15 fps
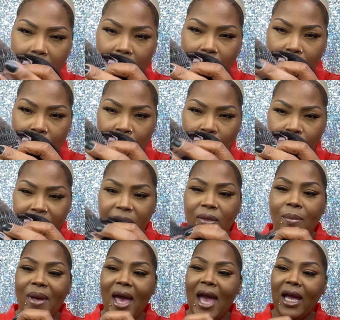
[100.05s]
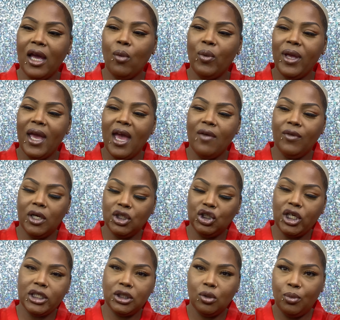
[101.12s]
comb in the back and we have
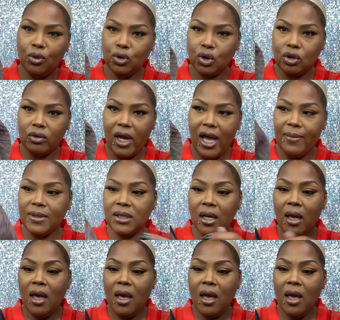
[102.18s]
adjustable straps.